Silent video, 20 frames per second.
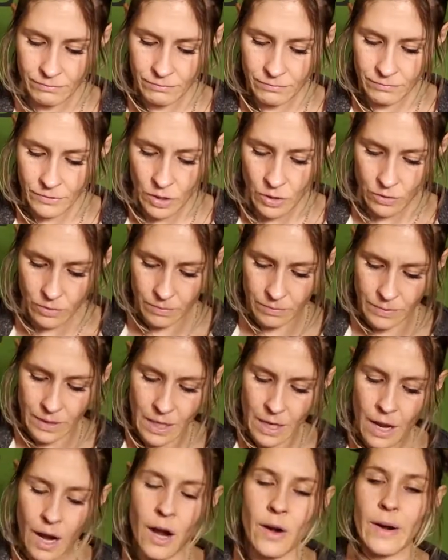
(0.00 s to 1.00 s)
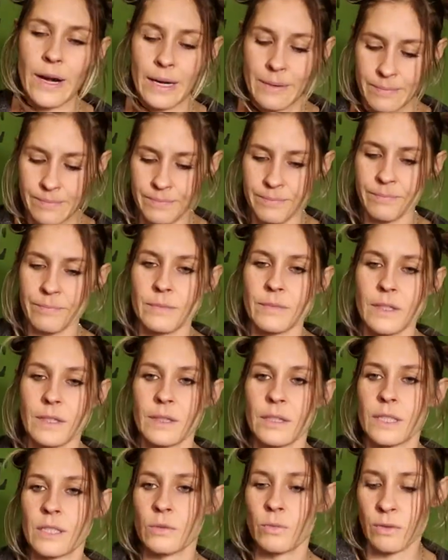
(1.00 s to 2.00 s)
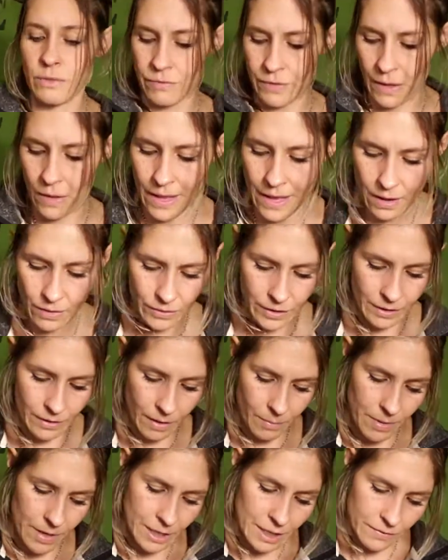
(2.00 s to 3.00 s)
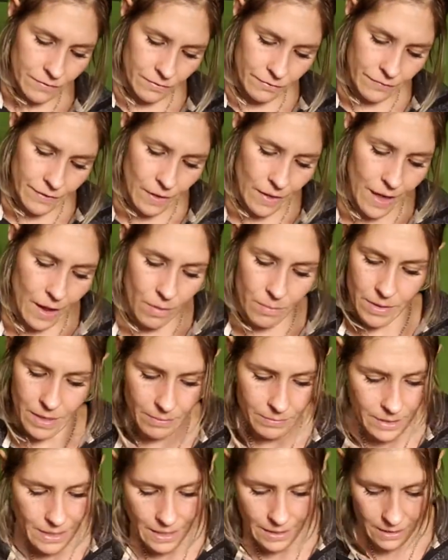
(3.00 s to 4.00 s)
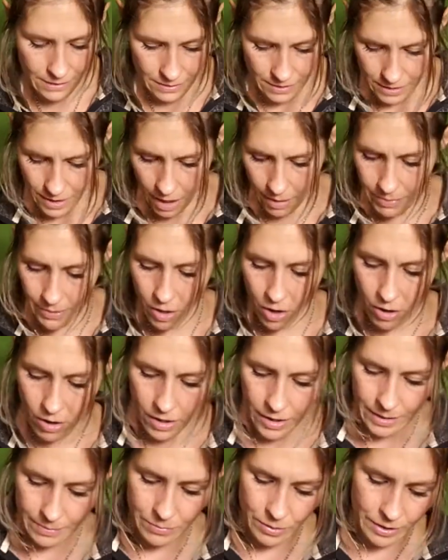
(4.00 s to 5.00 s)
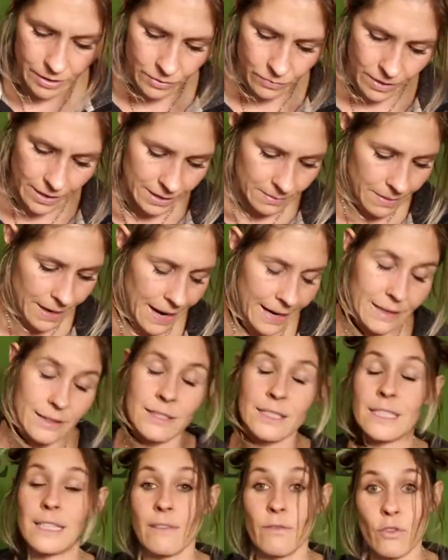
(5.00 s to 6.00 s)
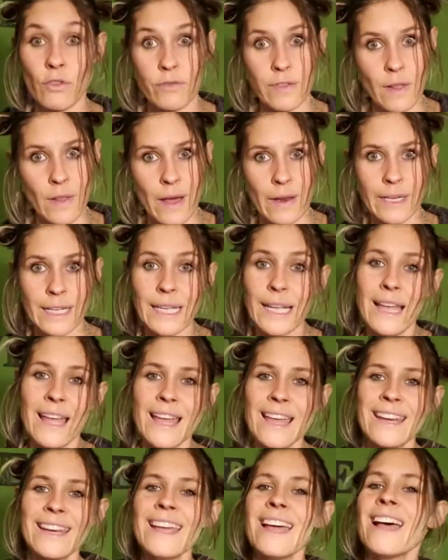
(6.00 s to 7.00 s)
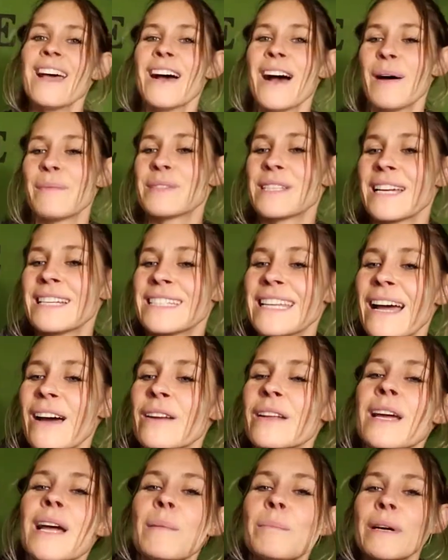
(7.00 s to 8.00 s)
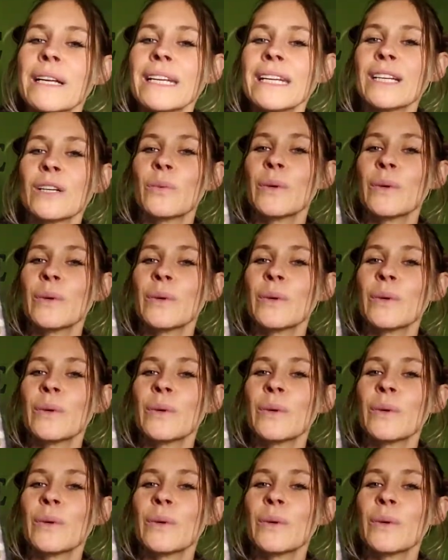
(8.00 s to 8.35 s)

No. All right. This one fell out. A bunch of them fell out, but I'm taking the top card and putting the rest back. The devil fell out again, upside down. But here